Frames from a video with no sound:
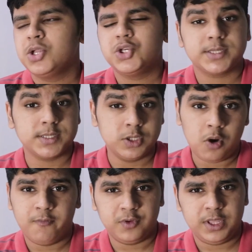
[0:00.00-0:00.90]
Just
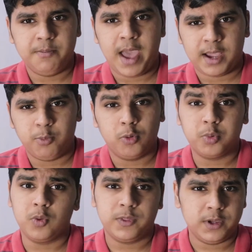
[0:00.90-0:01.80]
go for the MacBook
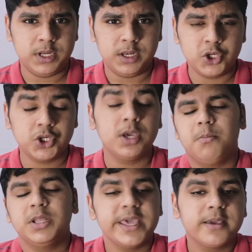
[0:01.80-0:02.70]
Pro 13-inch.
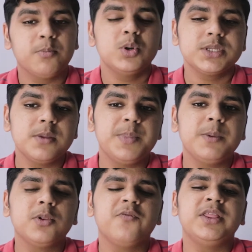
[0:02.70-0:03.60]
But like most of the
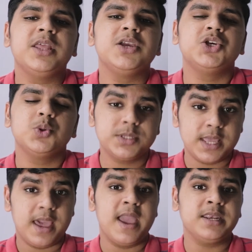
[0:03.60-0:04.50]
people, when they choose
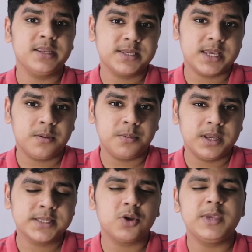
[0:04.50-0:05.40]
their editing setup,
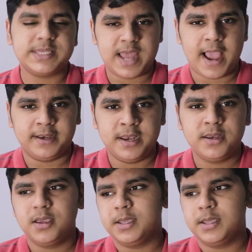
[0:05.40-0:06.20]
it's going to be stagnant.